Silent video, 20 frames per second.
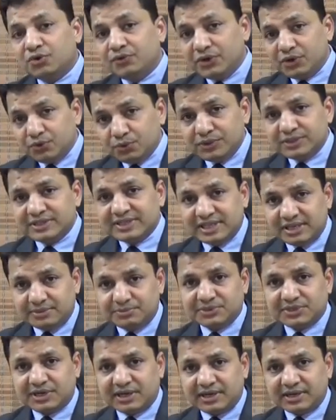do we do in sleep
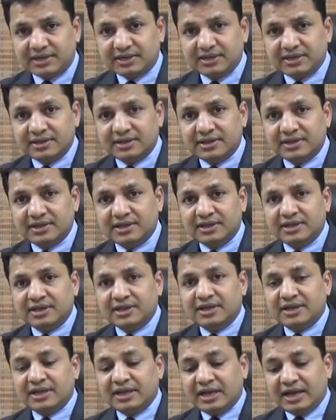study?
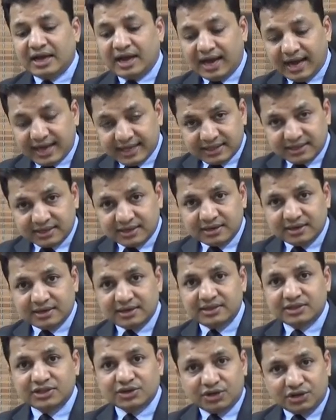Either
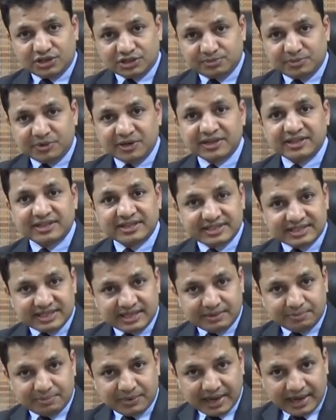in the hospital in the
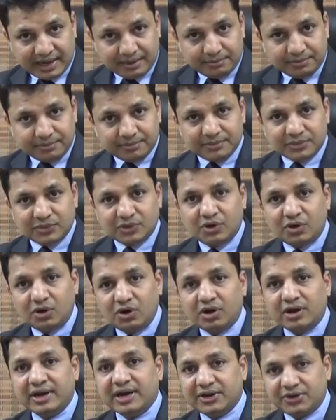sleep lab
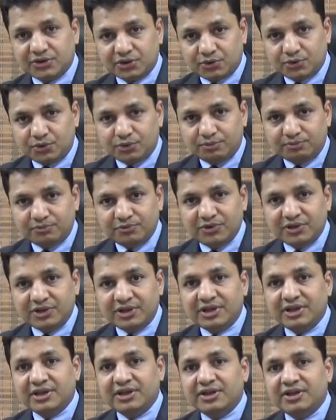or at your home,
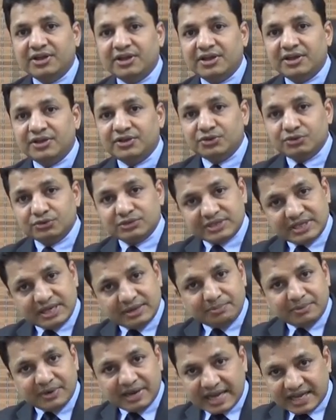you
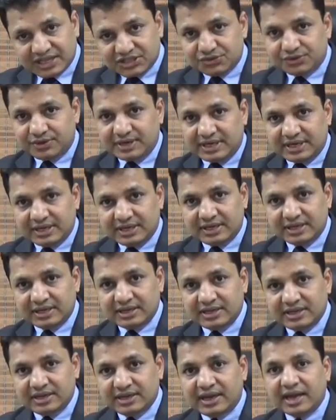sleep naturally.
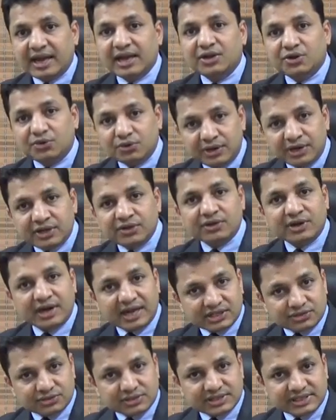And during your
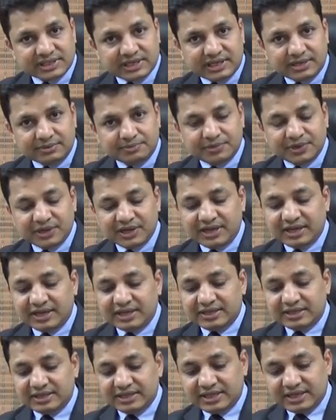natural sleep,
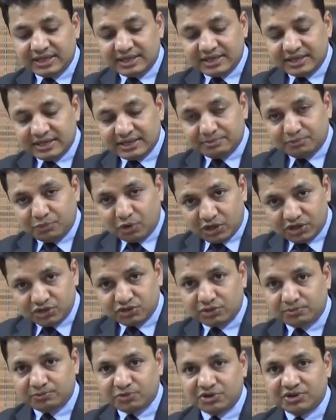the
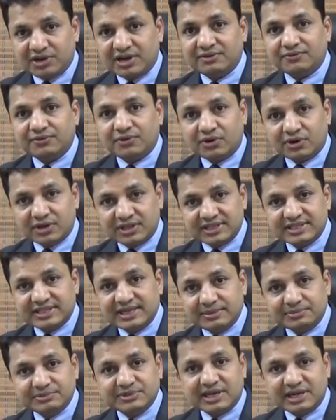polysomnograph or the
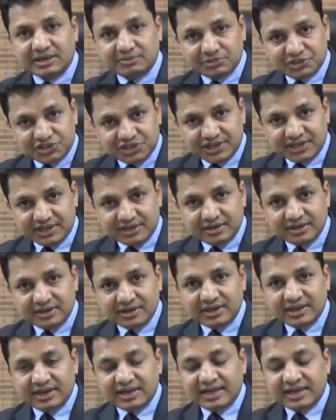sleep study machine